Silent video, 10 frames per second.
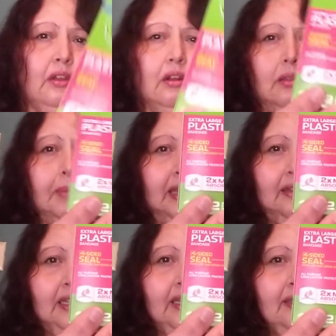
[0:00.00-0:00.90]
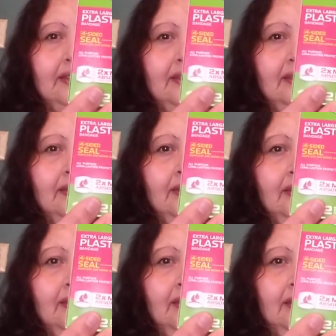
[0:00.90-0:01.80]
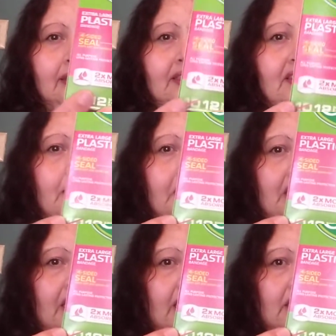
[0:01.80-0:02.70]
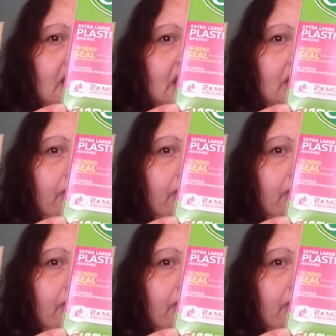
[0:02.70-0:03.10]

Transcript: are the Band-Aids. These come in handy